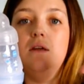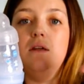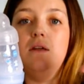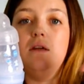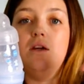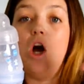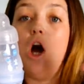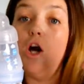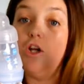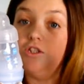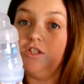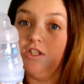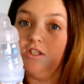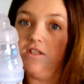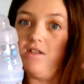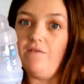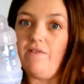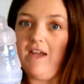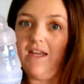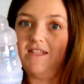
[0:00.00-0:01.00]

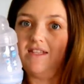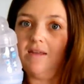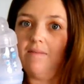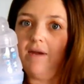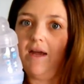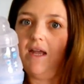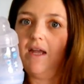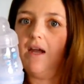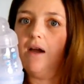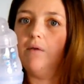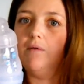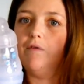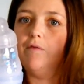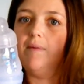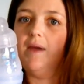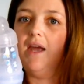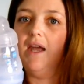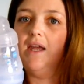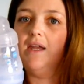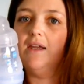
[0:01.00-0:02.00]
cartons of SMA out with
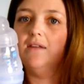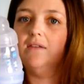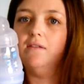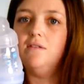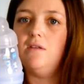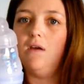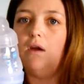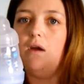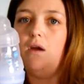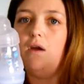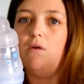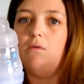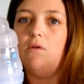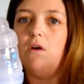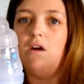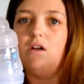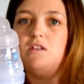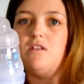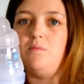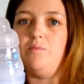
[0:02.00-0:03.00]
me, so
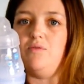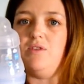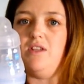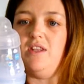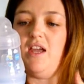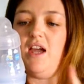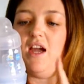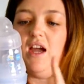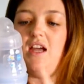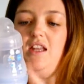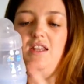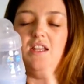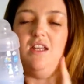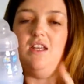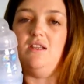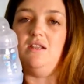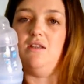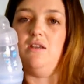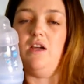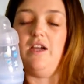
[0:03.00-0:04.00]
I just bring that and
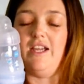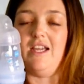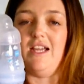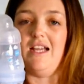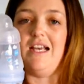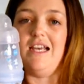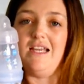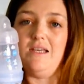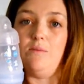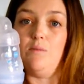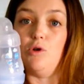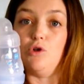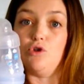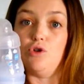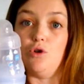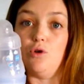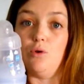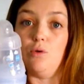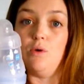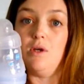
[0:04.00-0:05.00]
then like a clean
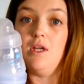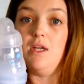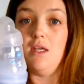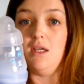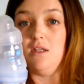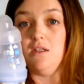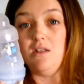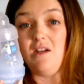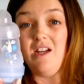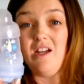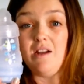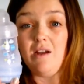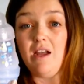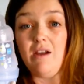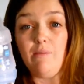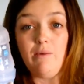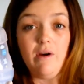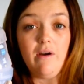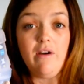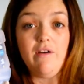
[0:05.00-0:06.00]
bottle. So
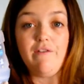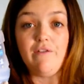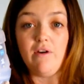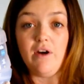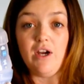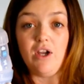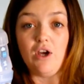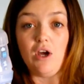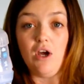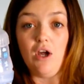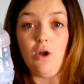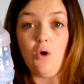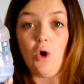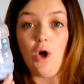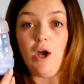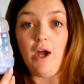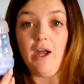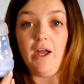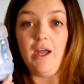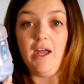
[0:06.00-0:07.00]
wherever I go,
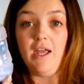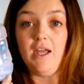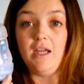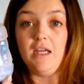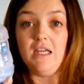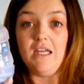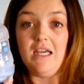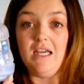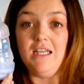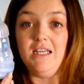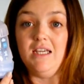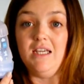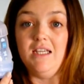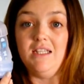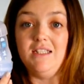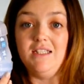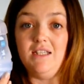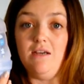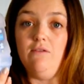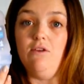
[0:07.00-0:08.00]
I can
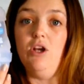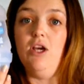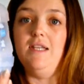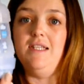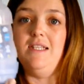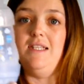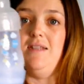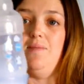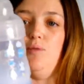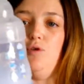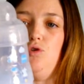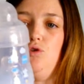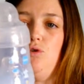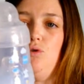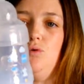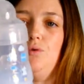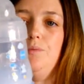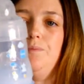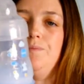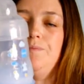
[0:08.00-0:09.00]
sterilise his
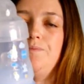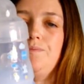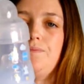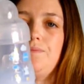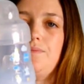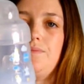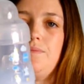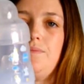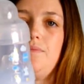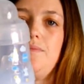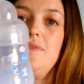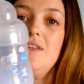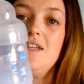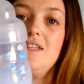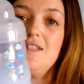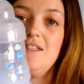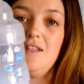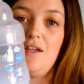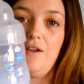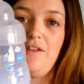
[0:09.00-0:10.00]
bottle.
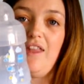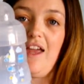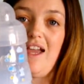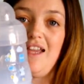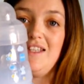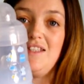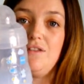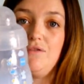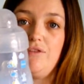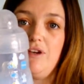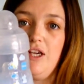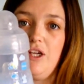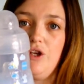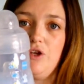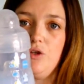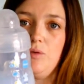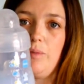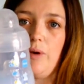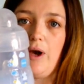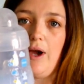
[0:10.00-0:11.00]
So that is a really
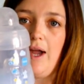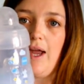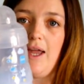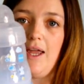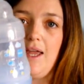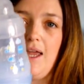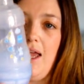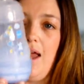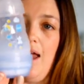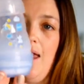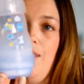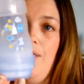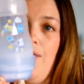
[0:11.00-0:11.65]
good buy, and